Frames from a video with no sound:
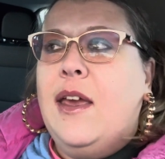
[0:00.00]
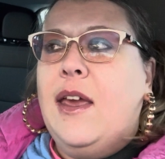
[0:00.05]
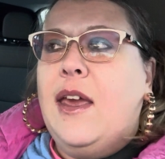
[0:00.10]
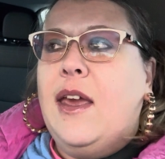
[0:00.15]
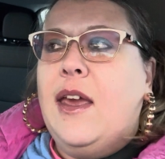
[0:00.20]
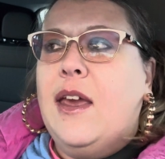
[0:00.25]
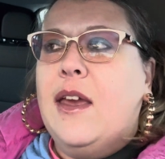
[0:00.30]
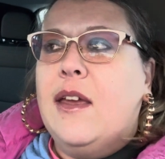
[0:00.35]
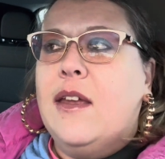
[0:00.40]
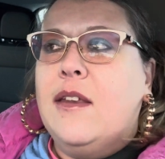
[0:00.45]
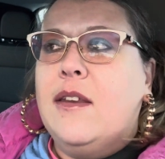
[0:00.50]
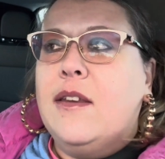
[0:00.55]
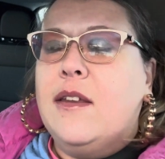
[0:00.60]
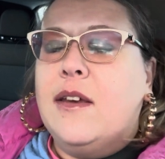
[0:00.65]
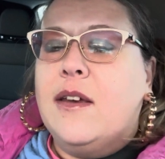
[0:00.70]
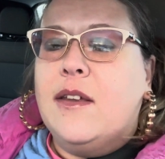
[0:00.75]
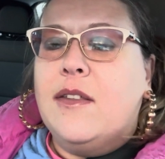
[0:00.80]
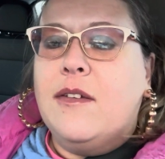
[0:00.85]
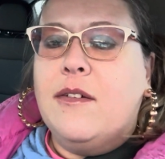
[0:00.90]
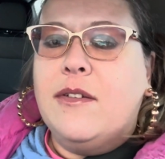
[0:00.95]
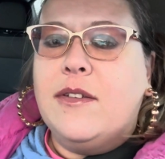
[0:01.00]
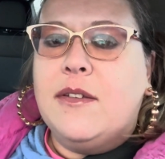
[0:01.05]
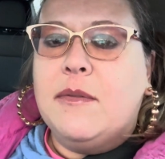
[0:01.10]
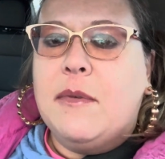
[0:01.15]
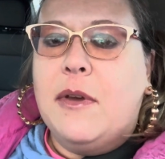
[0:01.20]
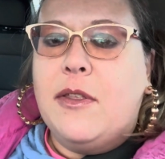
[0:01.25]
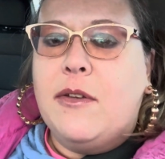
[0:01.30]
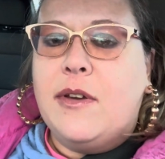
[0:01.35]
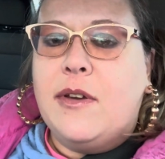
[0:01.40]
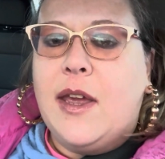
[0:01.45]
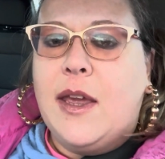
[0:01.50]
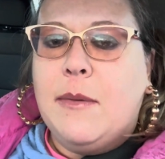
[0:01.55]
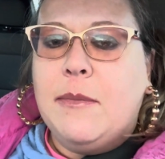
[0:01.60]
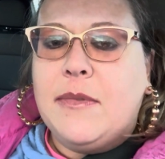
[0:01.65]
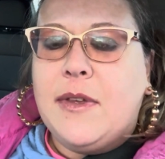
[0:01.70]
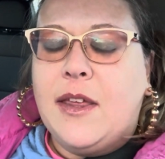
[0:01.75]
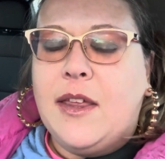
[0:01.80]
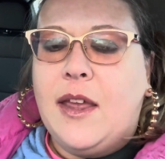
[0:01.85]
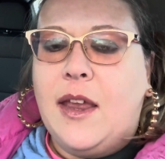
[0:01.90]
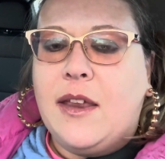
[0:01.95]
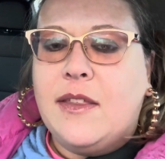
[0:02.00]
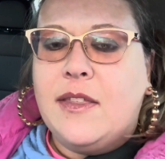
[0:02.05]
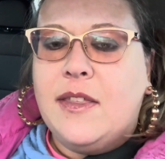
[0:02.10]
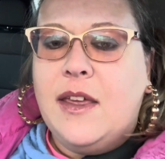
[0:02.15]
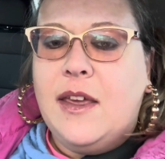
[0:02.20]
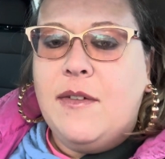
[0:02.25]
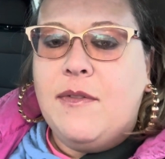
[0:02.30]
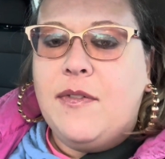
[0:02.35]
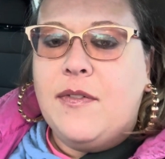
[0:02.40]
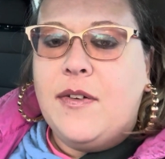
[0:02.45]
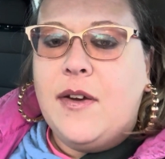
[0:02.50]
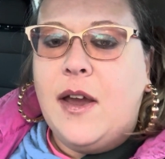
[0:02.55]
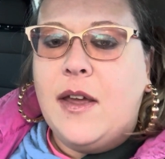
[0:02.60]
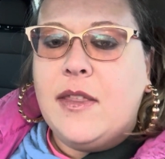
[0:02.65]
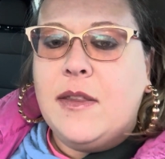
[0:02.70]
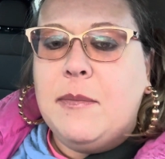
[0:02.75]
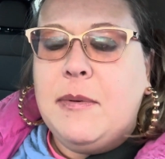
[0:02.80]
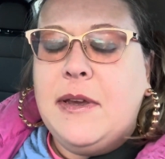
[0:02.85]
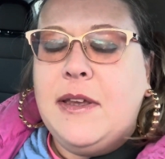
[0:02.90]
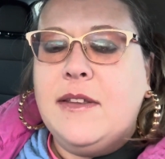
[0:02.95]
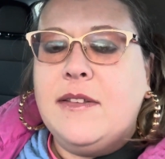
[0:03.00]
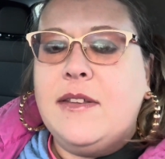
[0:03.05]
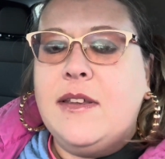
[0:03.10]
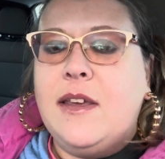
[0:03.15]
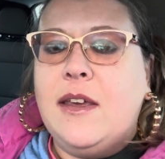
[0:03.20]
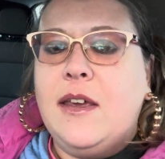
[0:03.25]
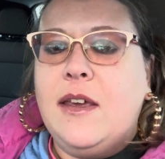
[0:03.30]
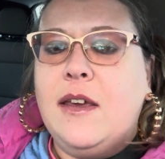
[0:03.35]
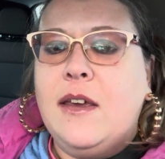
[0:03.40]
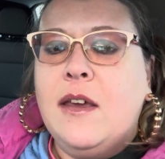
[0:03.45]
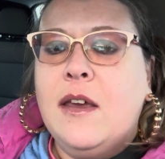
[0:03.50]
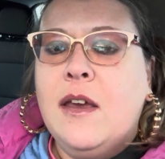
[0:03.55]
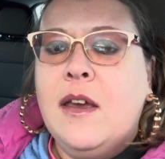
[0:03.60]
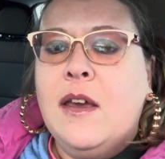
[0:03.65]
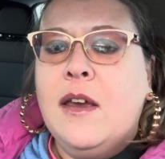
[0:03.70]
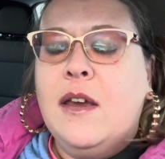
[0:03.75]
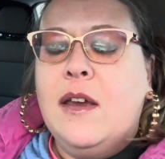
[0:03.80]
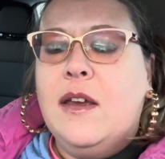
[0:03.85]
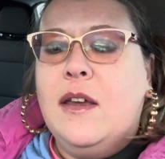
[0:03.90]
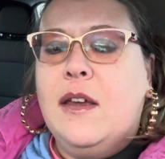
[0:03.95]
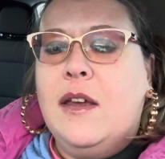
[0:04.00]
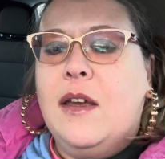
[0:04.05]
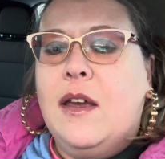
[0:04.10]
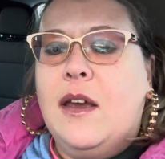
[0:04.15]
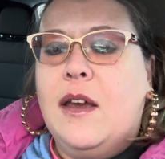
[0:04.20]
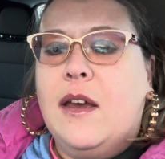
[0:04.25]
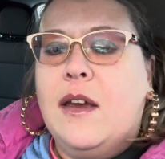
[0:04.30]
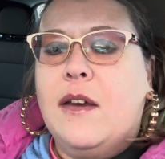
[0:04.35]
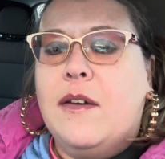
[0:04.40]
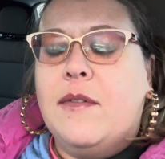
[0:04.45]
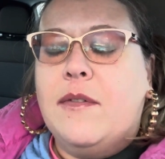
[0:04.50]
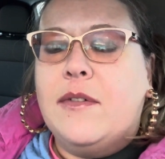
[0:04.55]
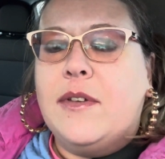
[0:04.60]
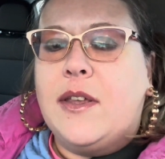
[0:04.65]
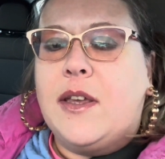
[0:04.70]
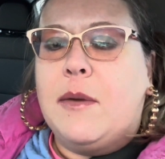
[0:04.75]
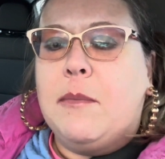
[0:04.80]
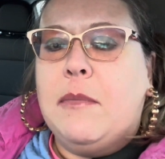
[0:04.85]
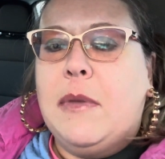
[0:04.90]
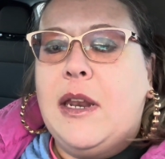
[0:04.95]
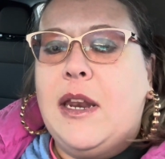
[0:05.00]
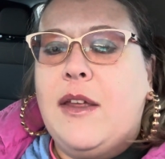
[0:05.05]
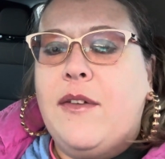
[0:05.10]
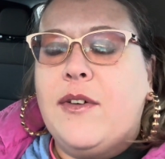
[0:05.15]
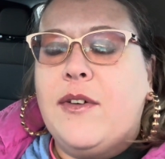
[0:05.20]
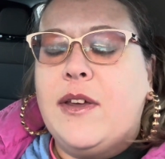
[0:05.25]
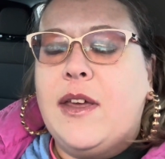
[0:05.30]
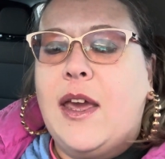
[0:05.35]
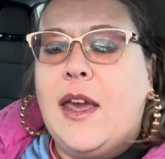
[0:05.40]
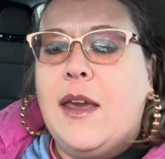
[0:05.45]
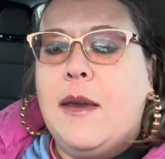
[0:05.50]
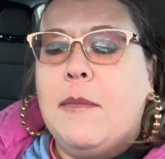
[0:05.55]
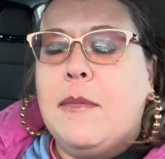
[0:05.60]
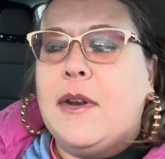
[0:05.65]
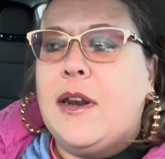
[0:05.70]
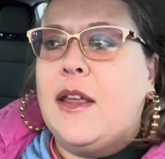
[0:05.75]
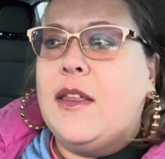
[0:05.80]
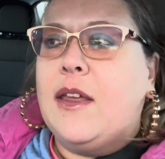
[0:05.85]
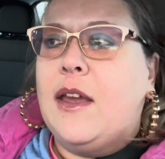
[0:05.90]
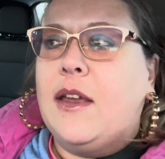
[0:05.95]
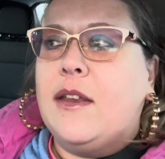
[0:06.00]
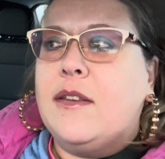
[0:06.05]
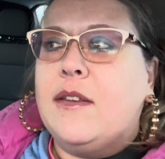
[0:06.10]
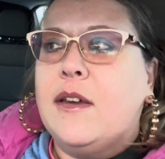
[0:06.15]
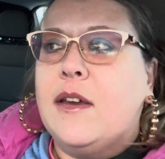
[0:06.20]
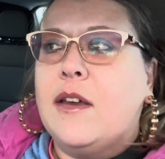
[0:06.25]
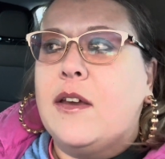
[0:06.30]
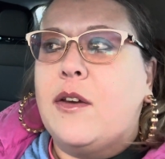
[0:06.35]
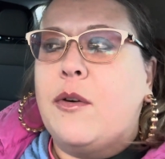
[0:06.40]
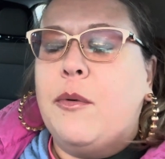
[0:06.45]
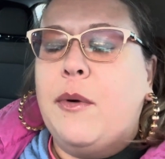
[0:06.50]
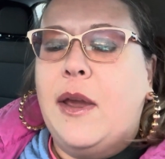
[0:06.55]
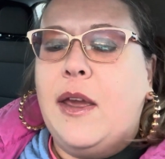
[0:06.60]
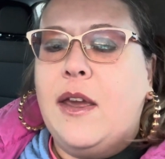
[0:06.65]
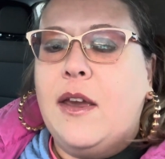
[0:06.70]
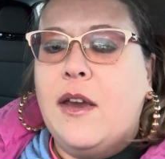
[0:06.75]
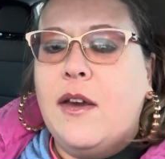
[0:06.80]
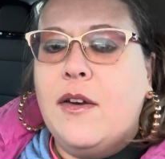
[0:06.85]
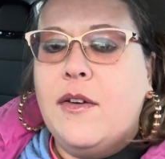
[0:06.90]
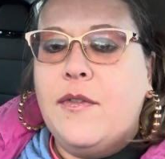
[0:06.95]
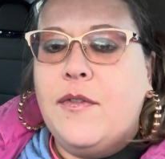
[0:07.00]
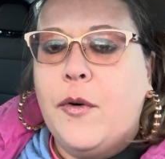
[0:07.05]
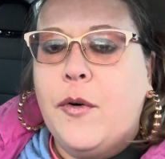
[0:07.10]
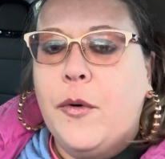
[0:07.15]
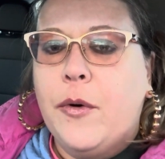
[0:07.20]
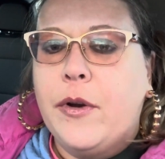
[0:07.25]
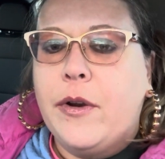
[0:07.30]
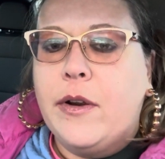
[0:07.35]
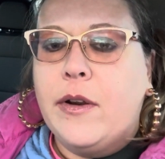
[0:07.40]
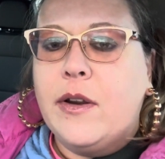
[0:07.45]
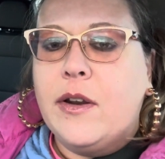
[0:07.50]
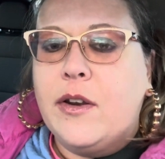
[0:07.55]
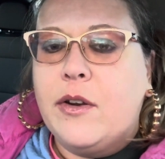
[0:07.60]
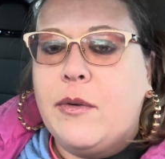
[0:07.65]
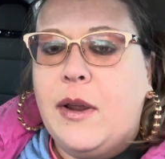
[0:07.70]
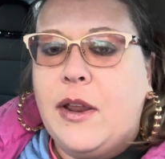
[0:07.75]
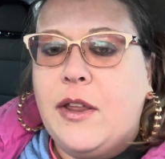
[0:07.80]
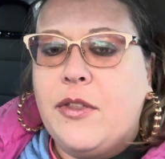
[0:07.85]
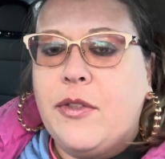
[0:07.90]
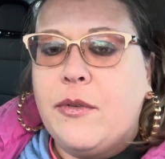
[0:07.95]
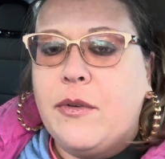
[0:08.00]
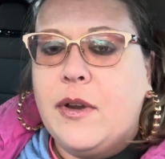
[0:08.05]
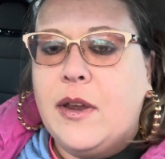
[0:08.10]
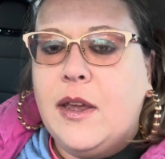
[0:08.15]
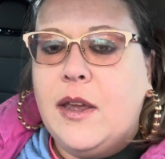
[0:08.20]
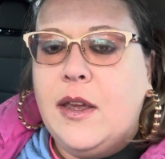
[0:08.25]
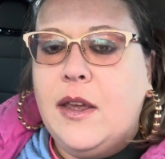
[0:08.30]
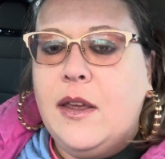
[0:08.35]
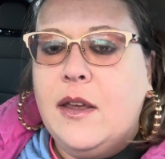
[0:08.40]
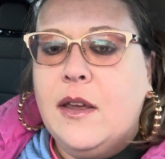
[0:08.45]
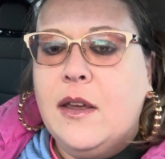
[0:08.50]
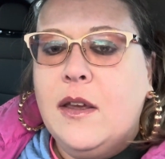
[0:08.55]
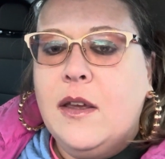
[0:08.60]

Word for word: And uh, there's some other games I like Thief on the PC. Uh, it was like a medieval game, and I liked uh, Quake 4 and Quake 3